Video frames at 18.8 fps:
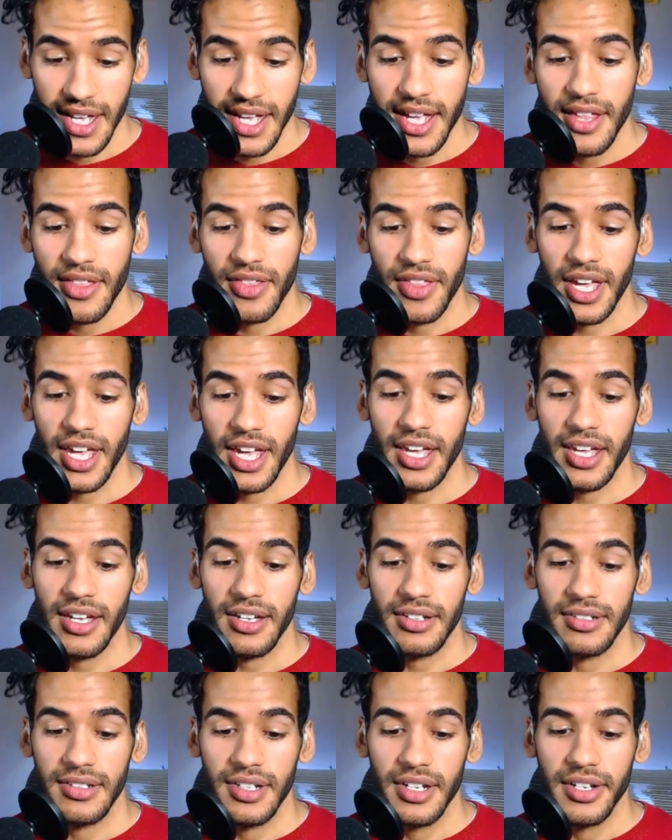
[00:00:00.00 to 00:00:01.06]
The
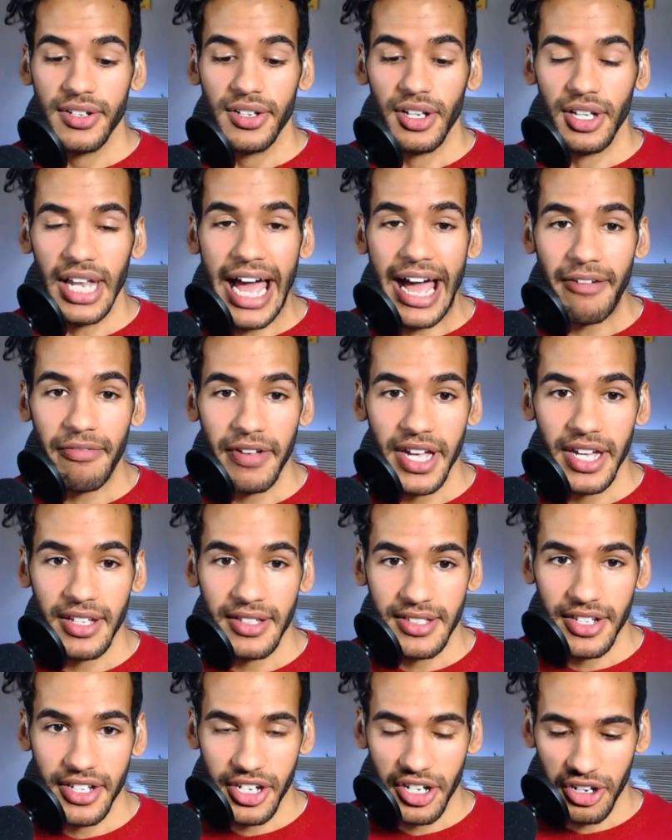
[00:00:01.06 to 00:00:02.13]
laughing
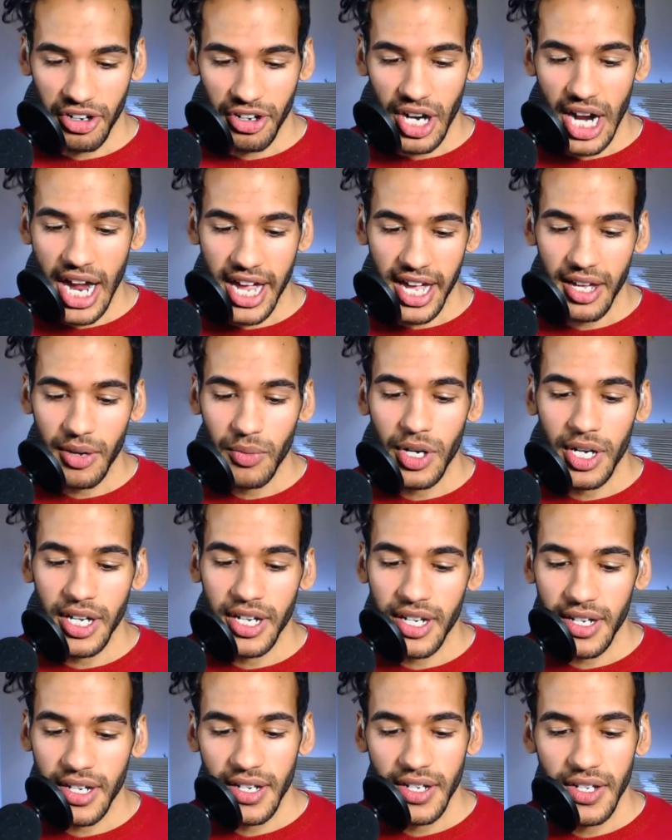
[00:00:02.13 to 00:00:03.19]
until you're crying
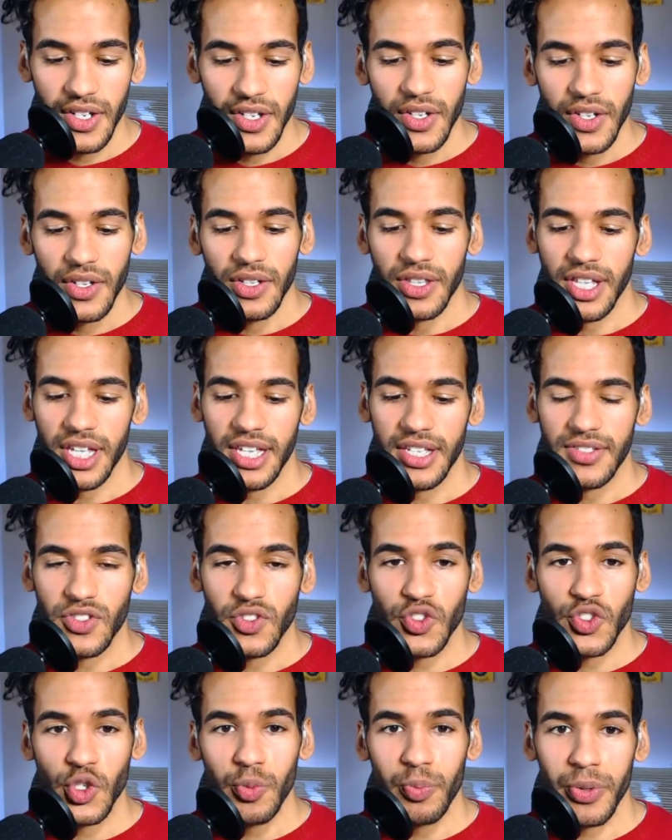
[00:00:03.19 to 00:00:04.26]
one. The
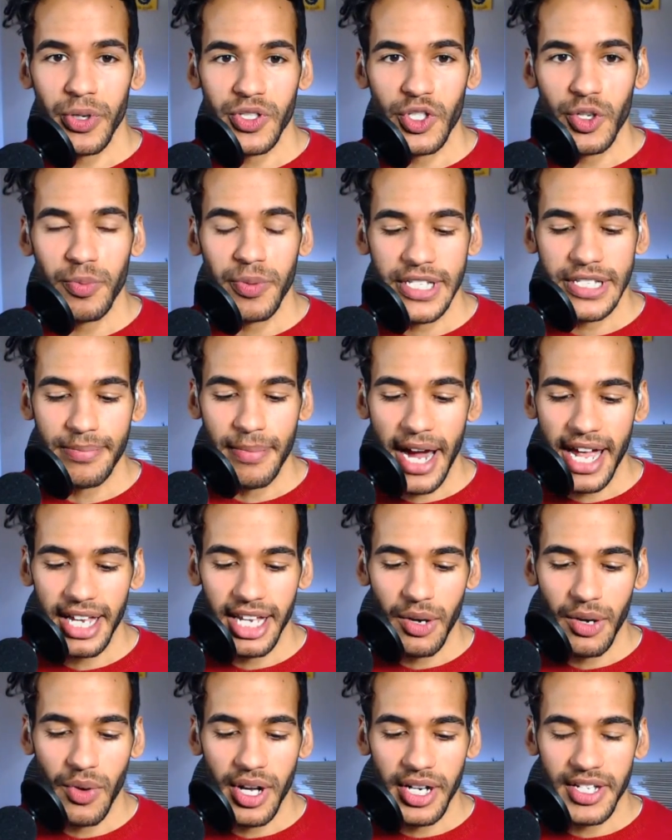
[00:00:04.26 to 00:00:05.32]
super, super
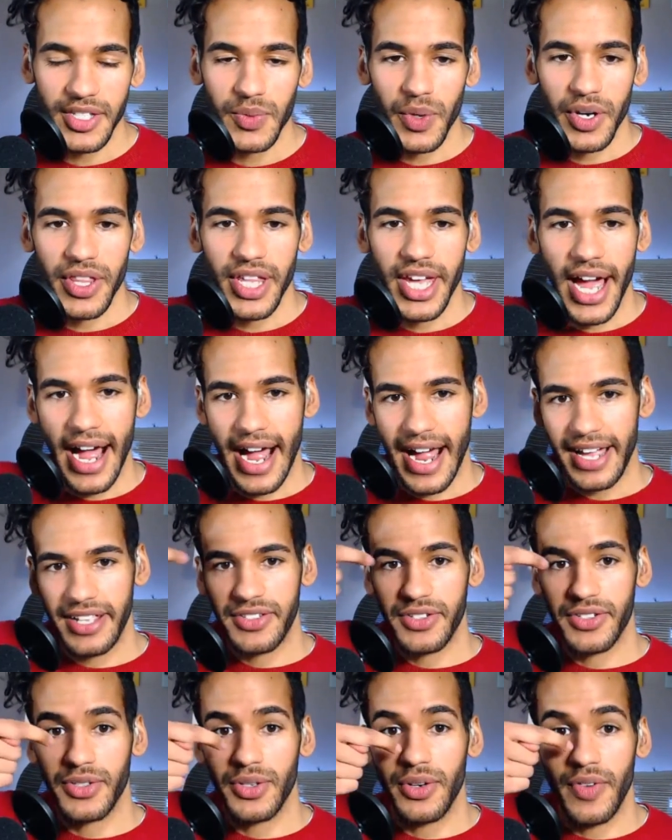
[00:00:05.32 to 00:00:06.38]
smiley one. It's where the eyes
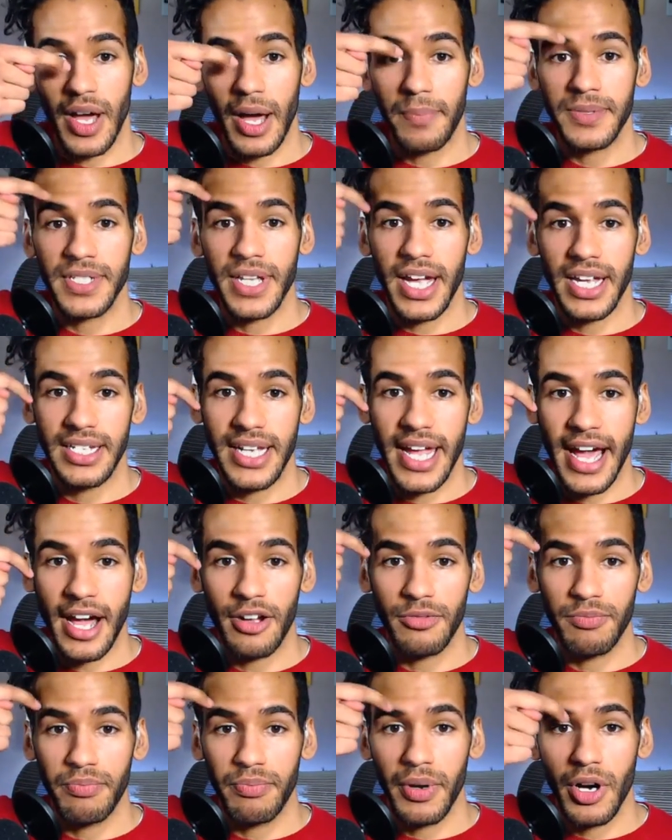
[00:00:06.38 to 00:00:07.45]
are sort of upside
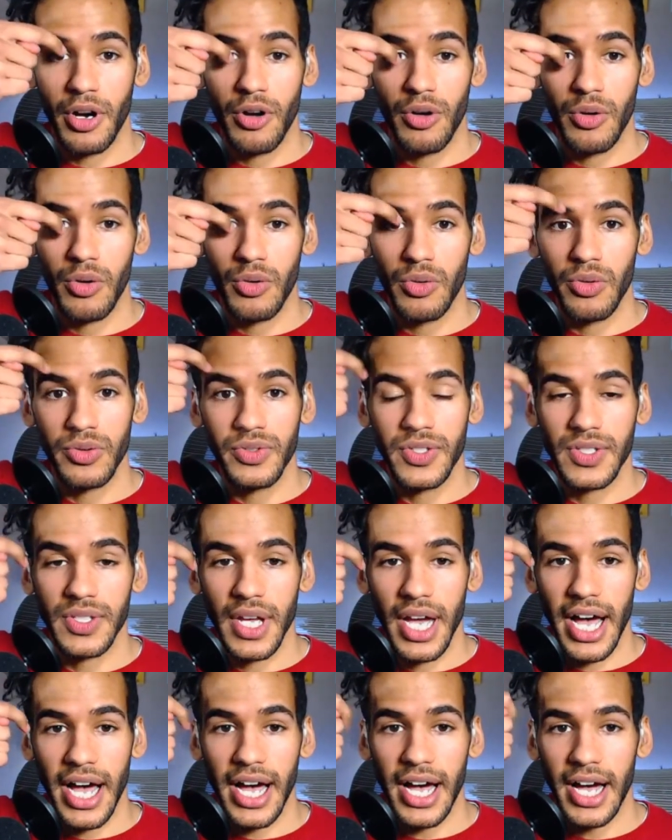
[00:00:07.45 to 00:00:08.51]
down bows,
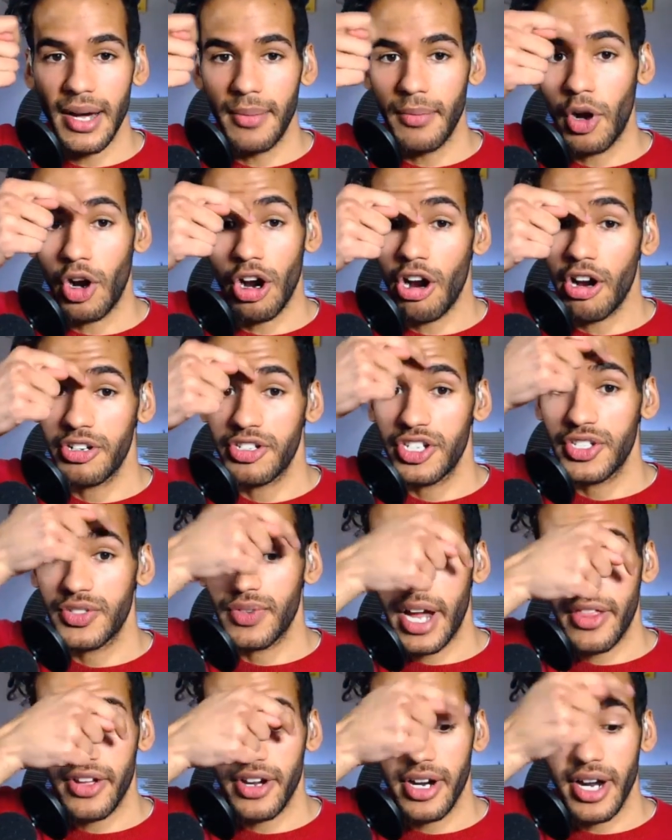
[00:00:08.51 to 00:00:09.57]
or arches
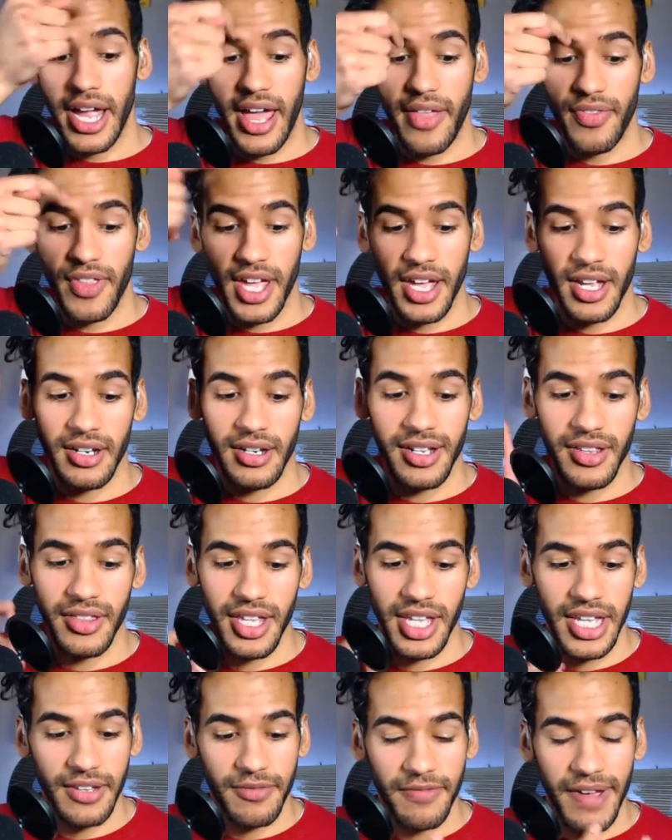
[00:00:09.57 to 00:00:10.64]
rather. And then
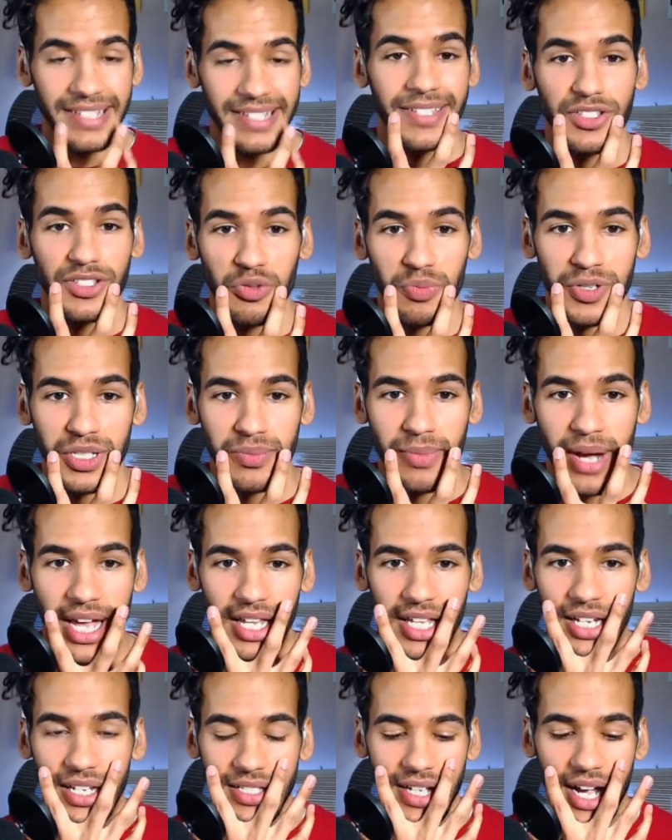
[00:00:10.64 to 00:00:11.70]
the face is super
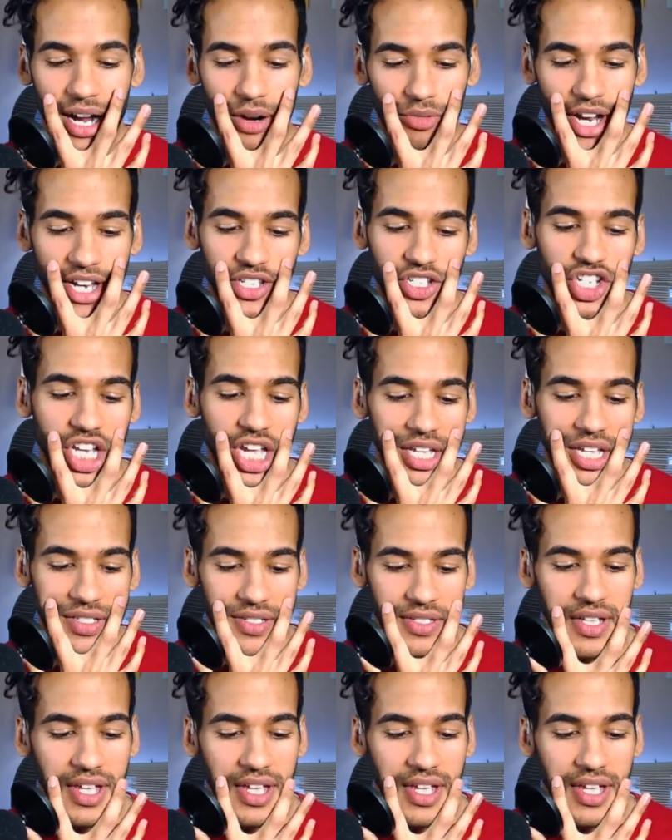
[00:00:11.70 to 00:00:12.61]
smiley and it's got red cheeks.